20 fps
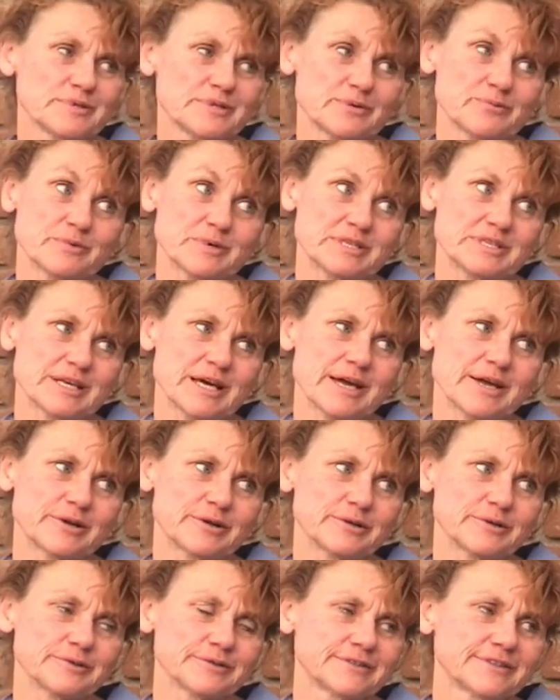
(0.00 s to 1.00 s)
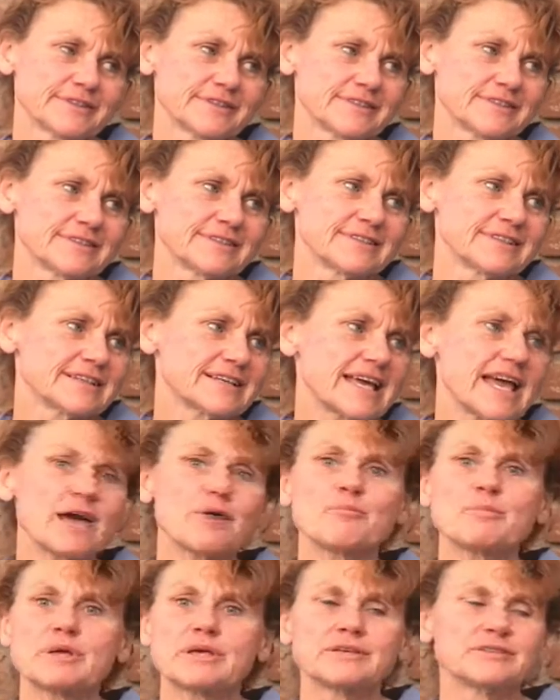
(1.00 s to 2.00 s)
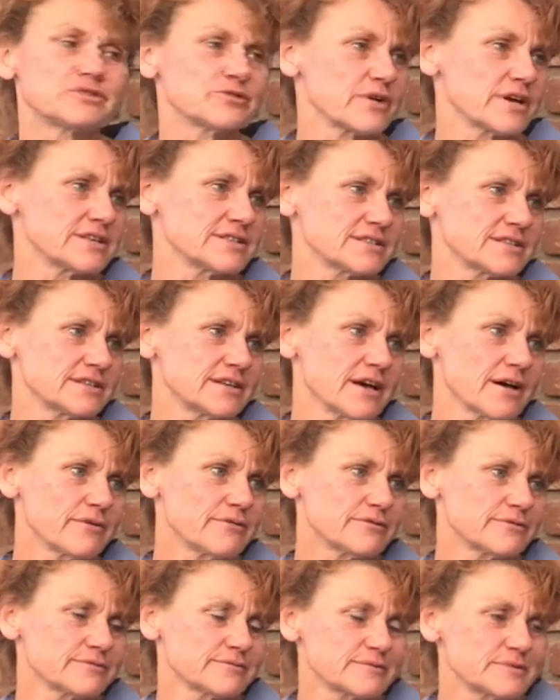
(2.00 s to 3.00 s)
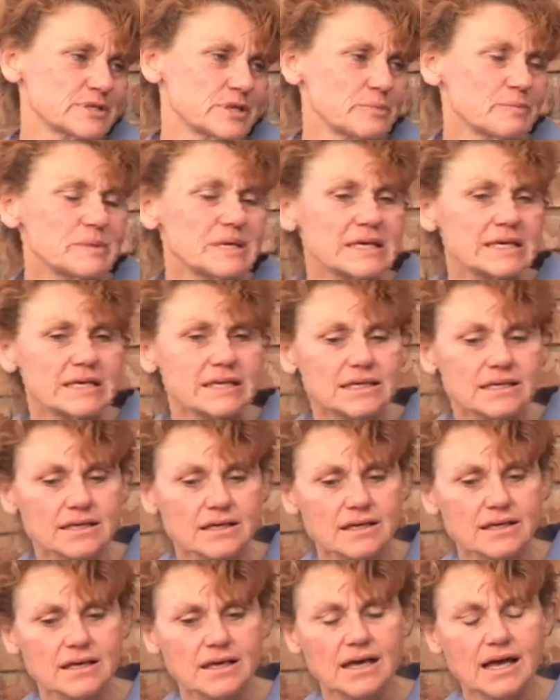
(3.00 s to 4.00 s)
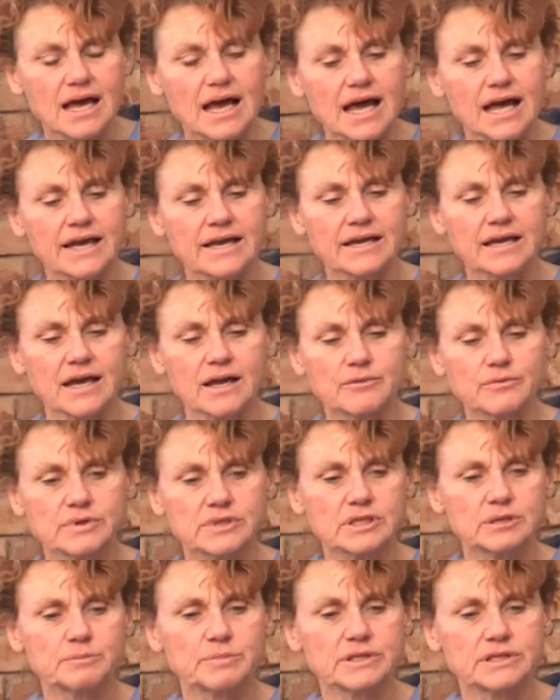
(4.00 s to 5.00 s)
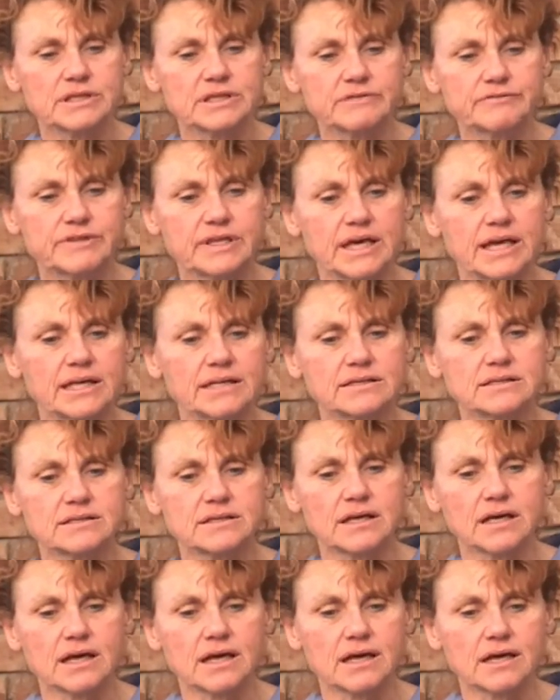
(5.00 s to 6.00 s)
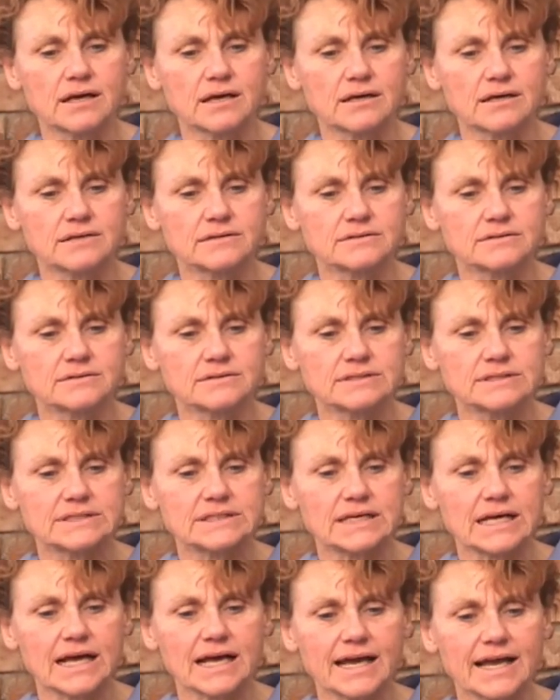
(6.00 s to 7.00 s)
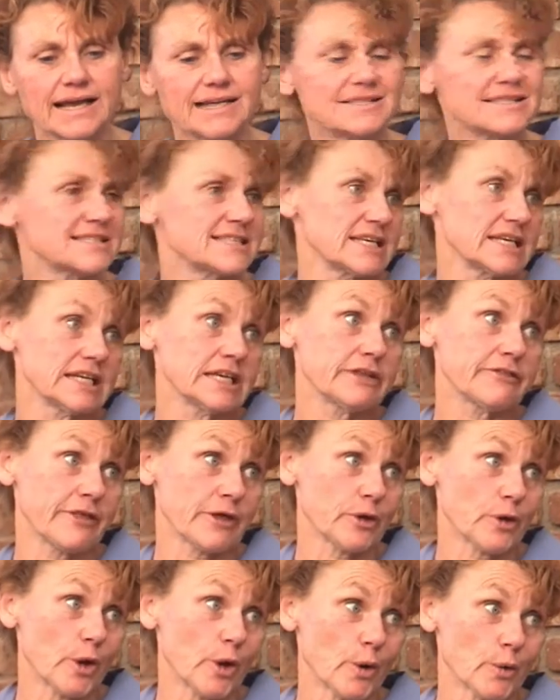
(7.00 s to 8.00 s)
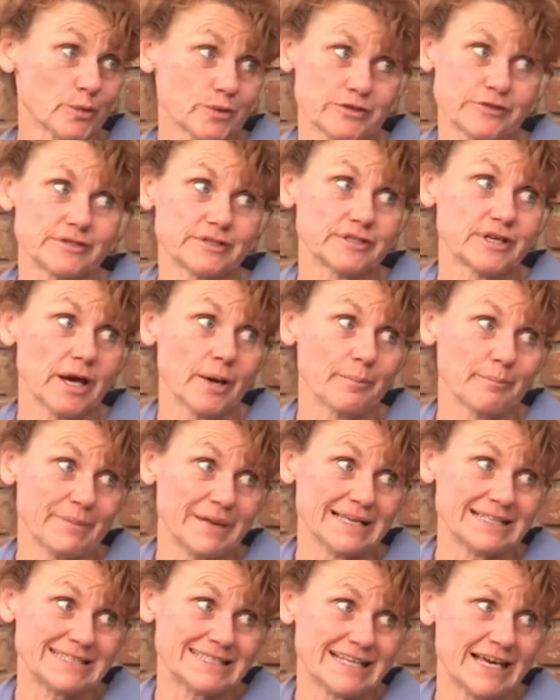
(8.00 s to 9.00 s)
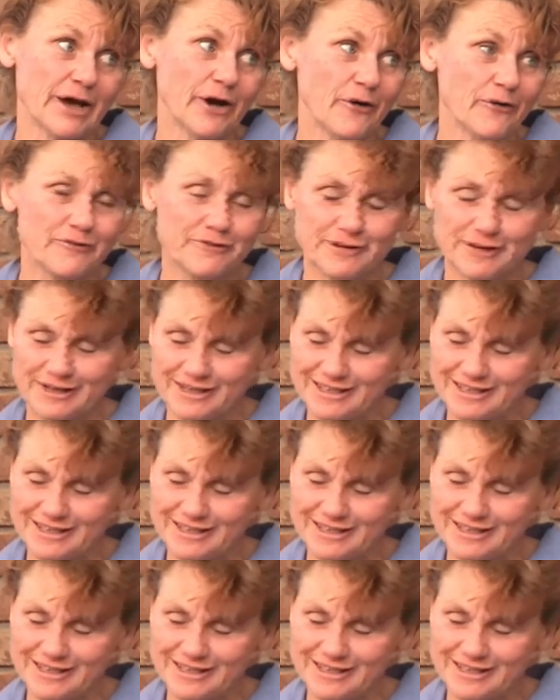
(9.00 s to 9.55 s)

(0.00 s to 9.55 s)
and recycle can't be stressed enough. To me, I really believe that I hate to see anything go to the dump myself.